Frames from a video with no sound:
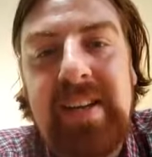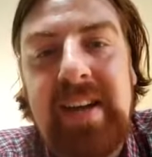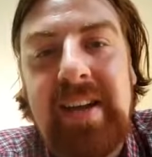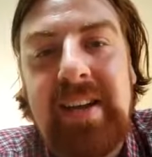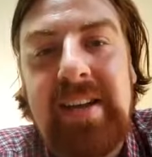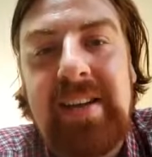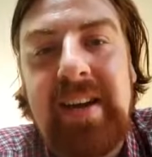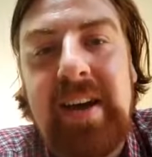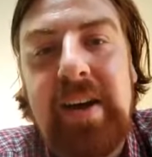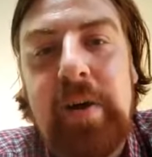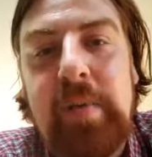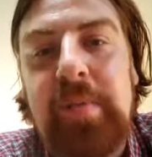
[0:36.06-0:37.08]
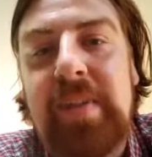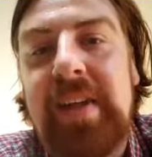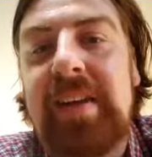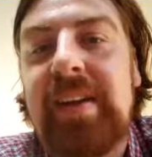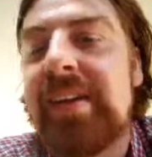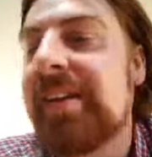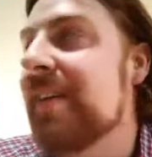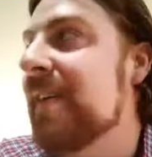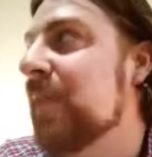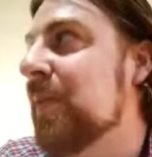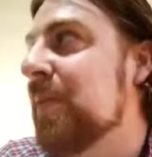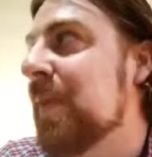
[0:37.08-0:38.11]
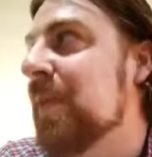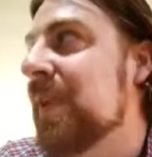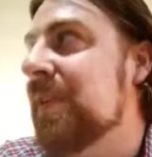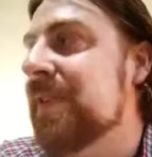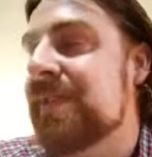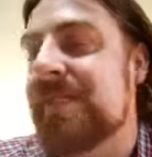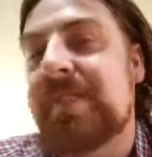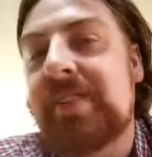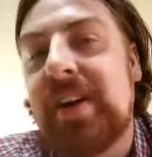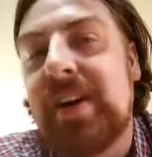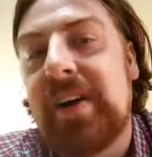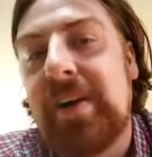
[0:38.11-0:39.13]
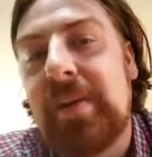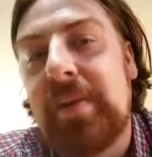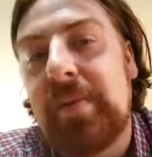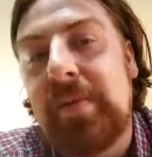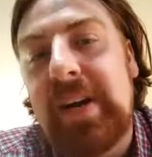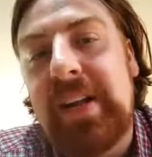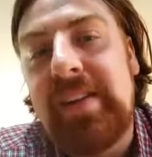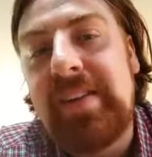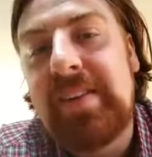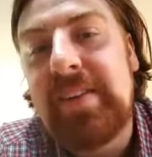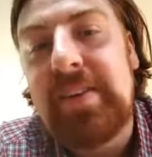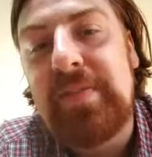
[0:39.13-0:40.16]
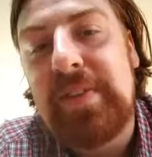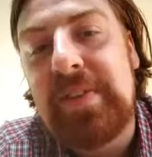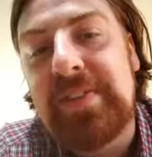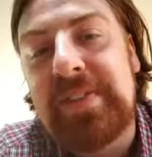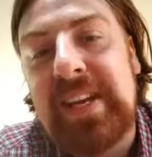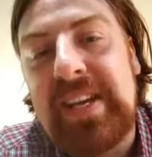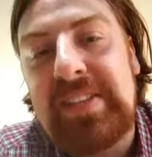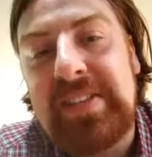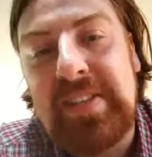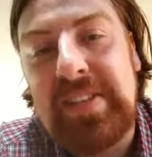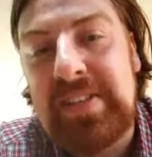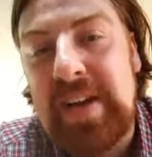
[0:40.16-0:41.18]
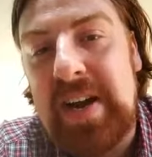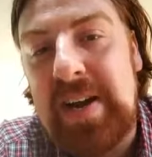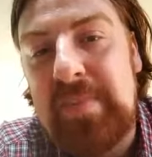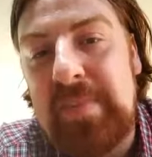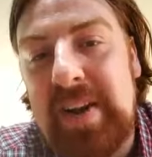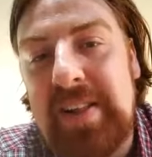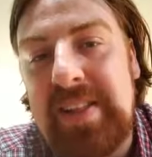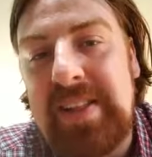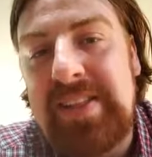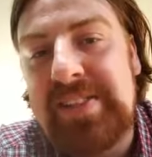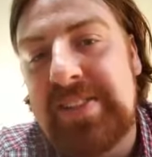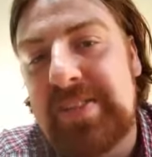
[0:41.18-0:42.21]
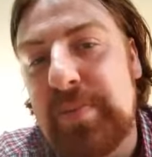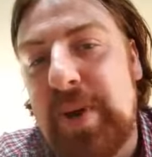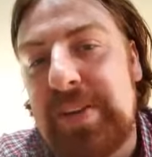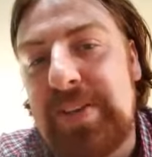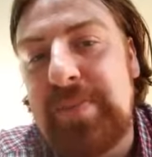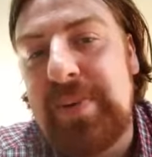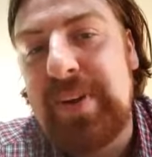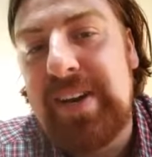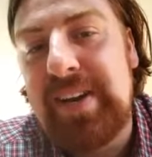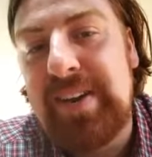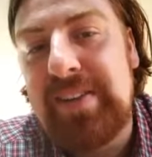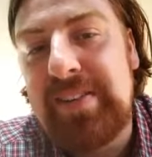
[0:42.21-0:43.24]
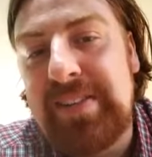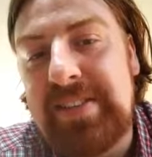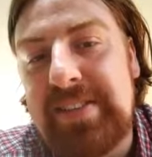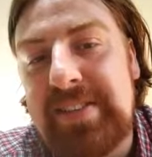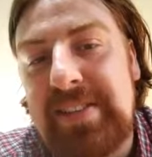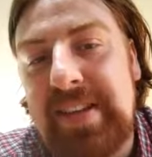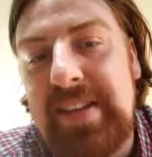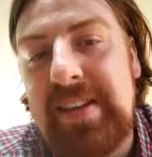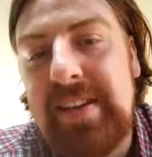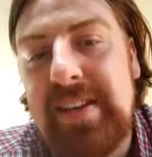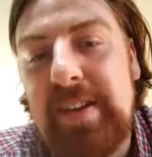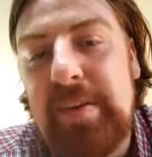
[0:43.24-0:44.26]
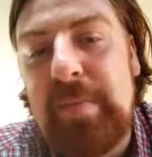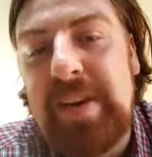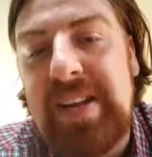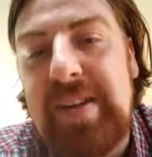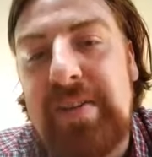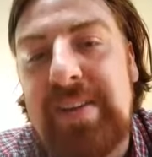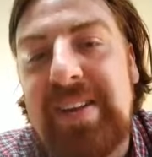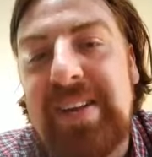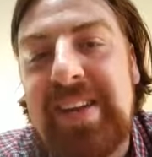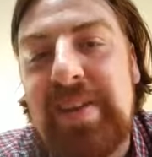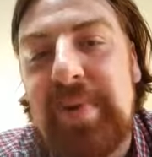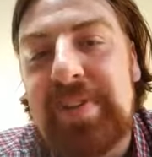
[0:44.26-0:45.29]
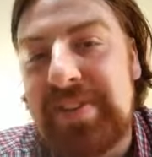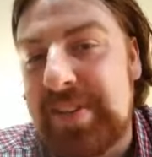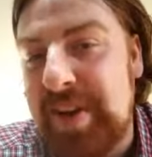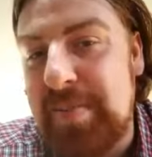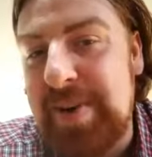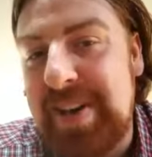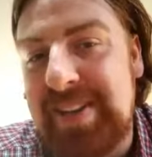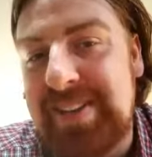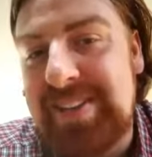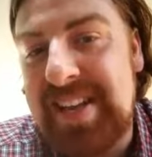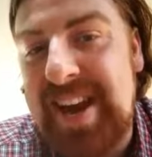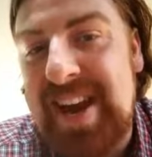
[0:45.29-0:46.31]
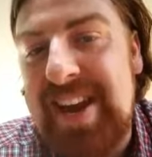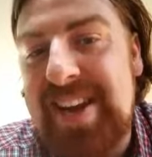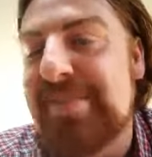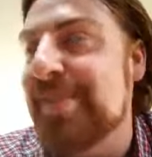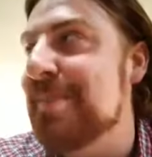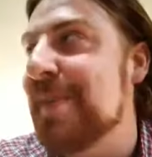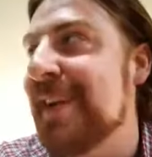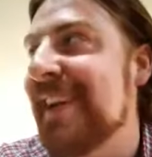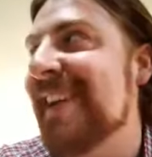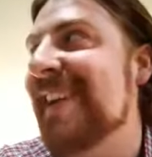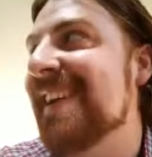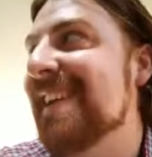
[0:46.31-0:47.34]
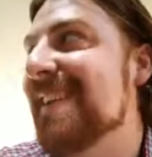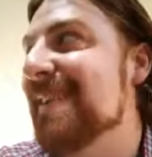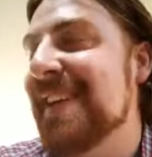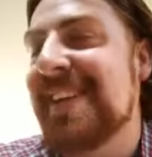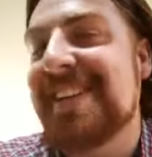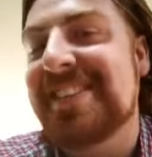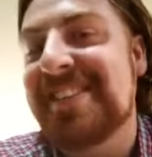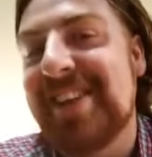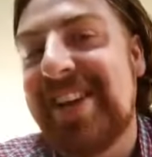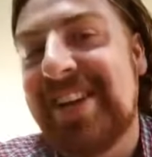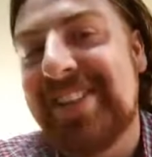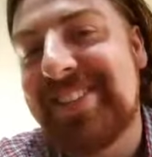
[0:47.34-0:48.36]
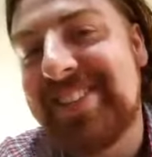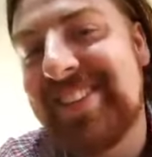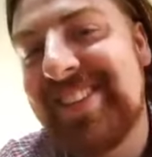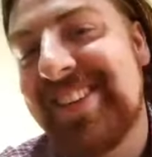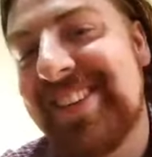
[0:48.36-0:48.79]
and I hope that when my brother's ready and he feels like it's a good time, I think he's just watching me right now just to see, but he wants to come in and say hi to everybody when he gets the chance.